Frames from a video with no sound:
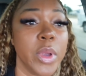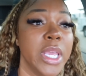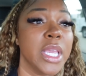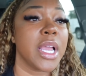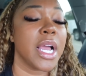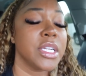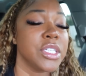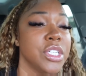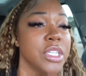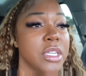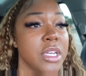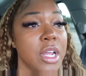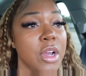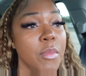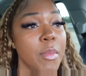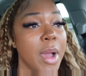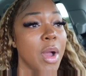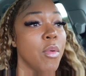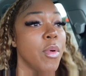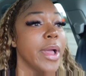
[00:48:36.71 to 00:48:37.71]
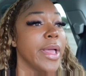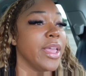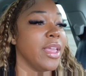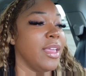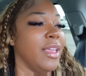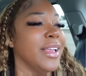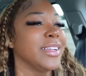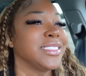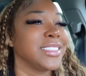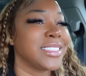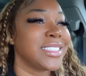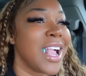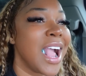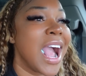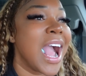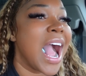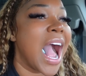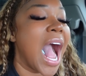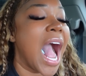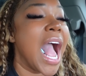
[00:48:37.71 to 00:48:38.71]
week. I should know my way.
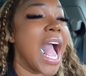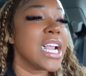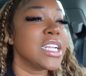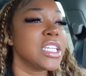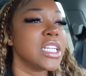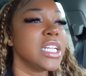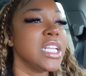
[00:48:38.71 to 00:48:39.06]
I